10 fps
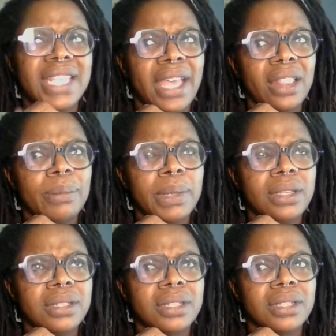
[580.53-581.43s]

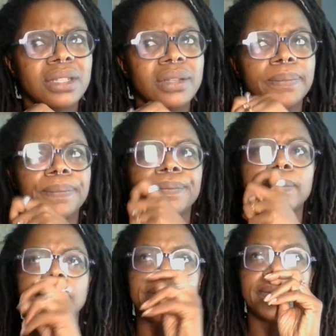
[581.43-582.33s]
element,
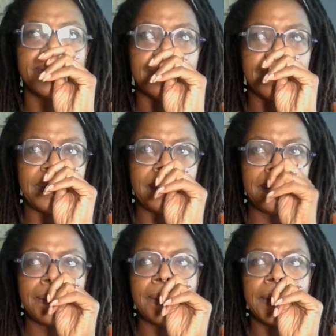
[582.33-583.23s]
hmm,
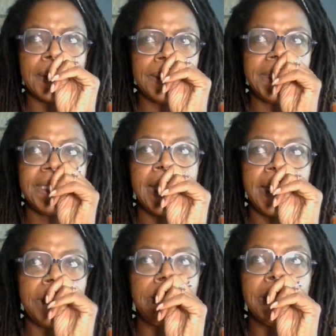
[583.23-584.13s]
this
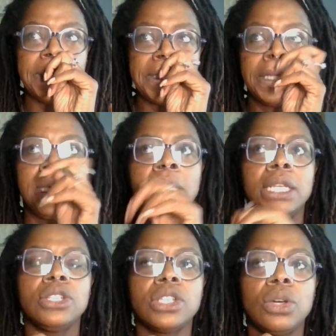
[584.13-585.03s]
element.
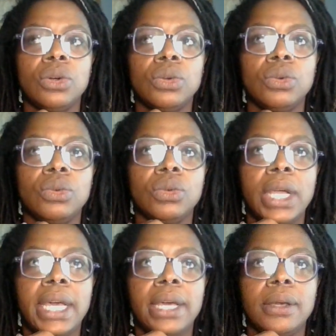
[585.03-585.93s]
So
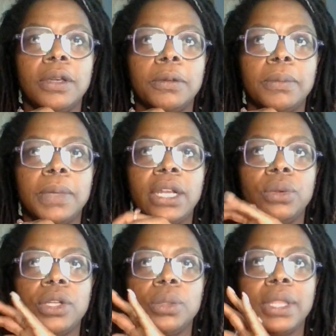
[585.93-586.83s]
I
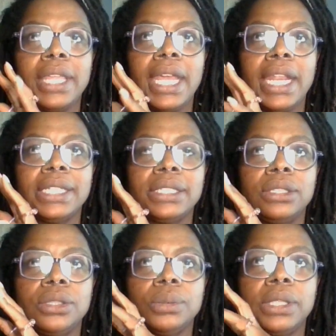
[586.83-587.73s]
don't know what that has to
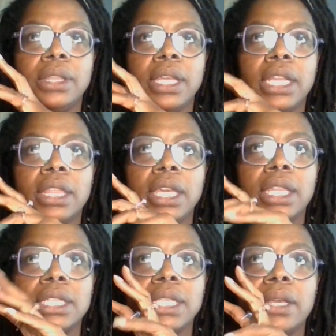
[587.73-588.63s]
do with anything.
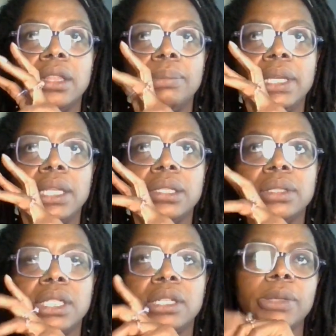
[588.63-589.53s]
This element,
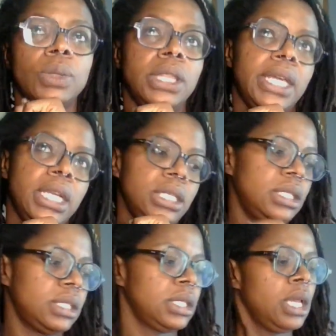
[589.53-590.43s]
tell me what that
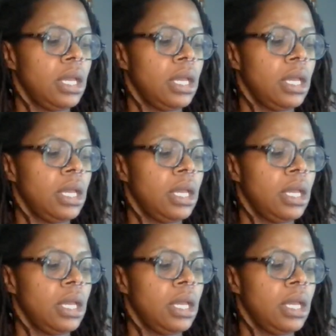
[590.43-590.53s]
is.